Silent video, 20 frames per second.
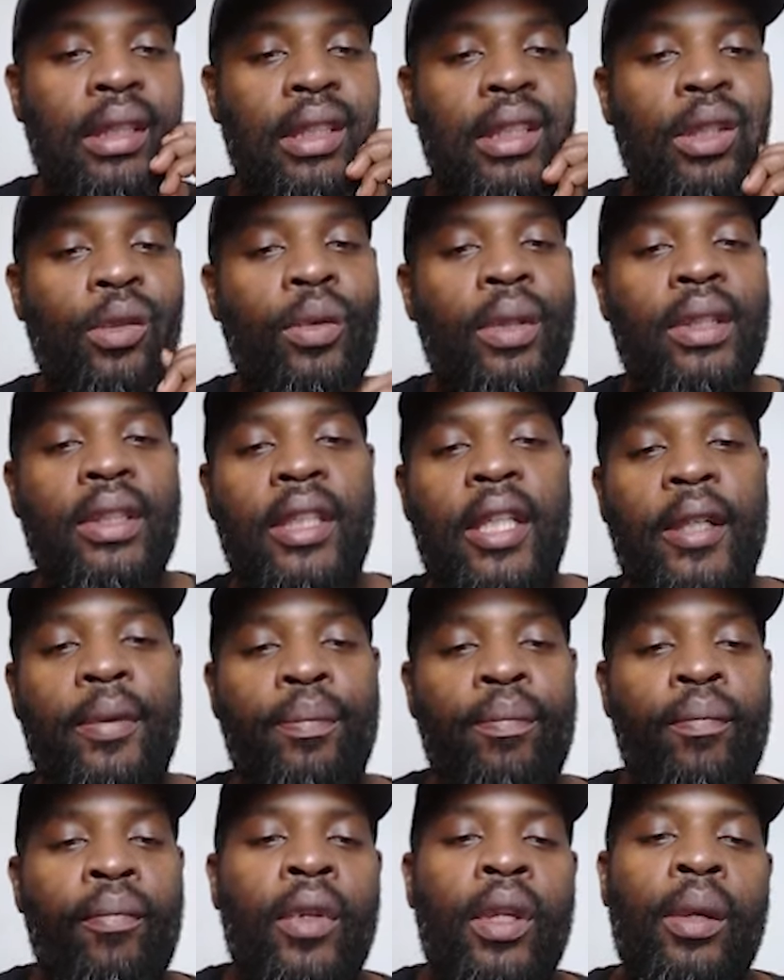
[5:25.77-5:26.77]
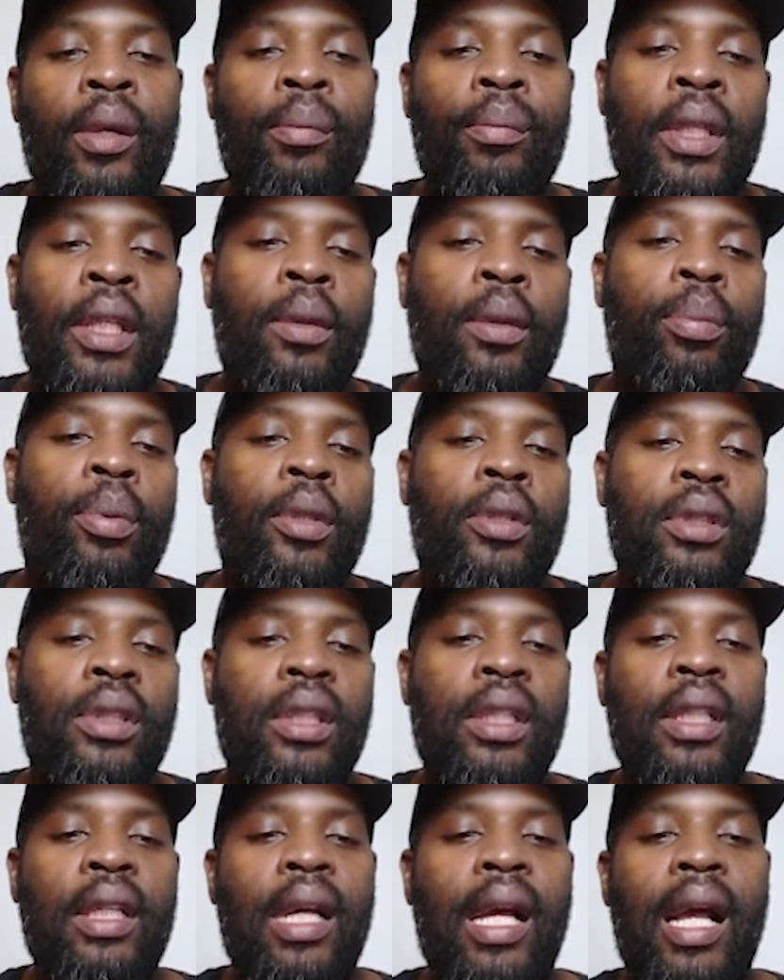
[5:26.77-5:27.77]
see what's up. Me,
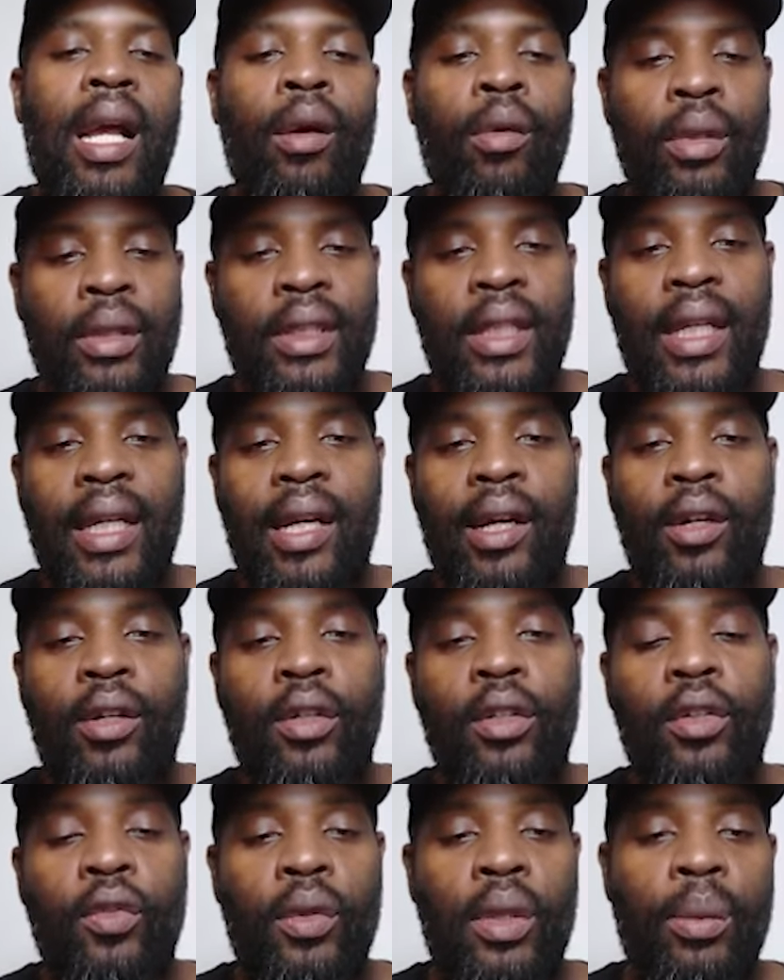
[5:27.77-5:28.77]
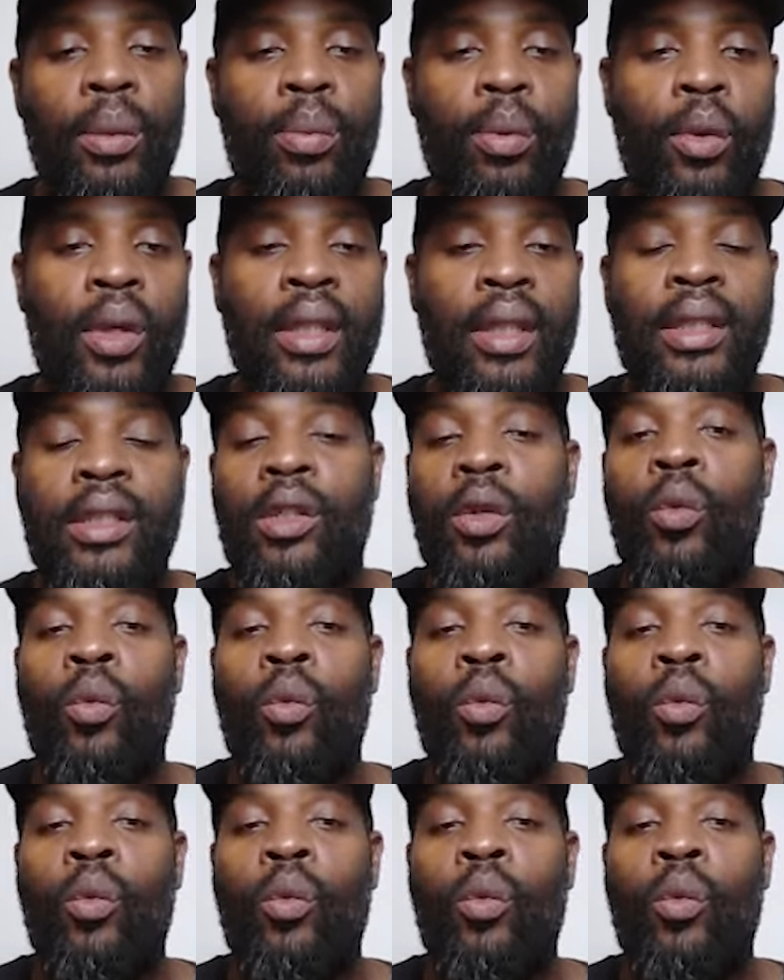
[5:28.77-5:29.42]
personally, I would check out her 3 points.